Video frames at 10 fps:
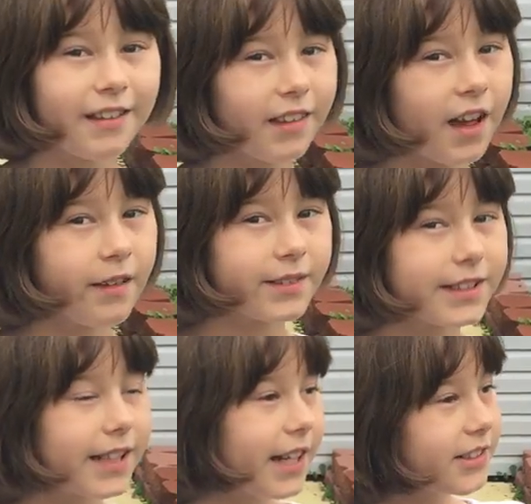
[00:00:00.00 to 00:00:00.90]
love, and
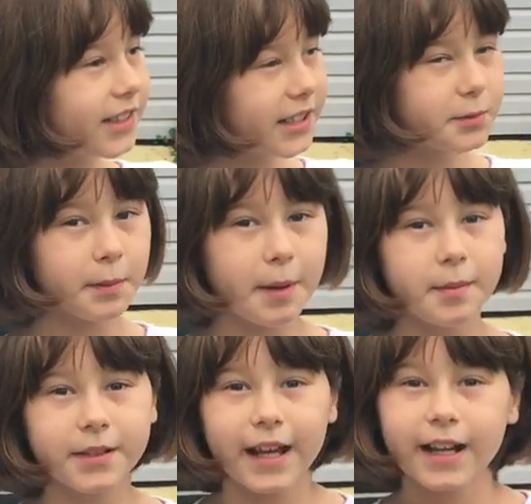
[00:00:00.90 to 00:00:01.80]
togetherness.
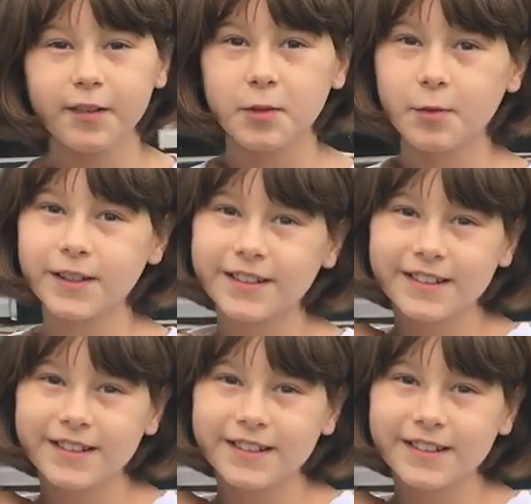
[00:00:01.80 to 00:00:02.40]
Remember that, everyone.